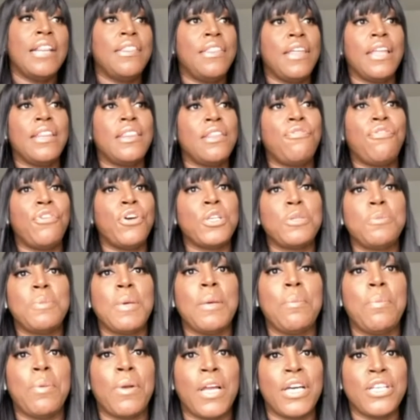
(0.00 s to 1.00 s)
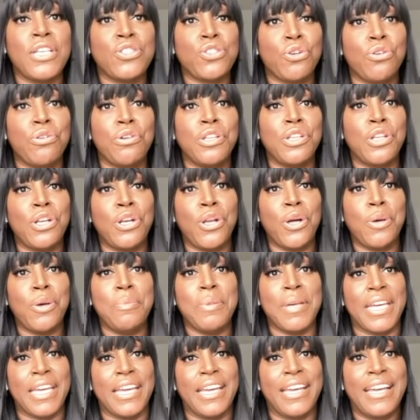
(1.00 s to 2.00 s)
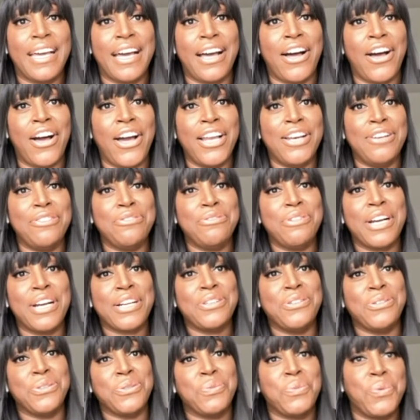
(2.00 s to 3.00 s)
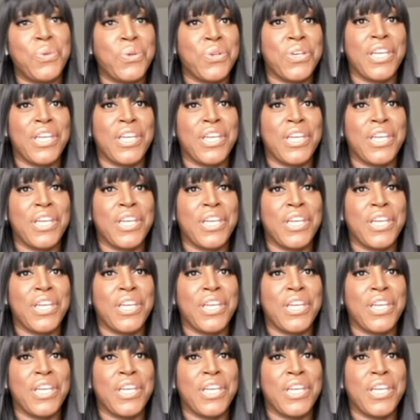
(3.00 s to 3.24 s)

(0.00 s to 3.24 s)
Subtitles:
they're the first people I saw in the lobby at Island Records walking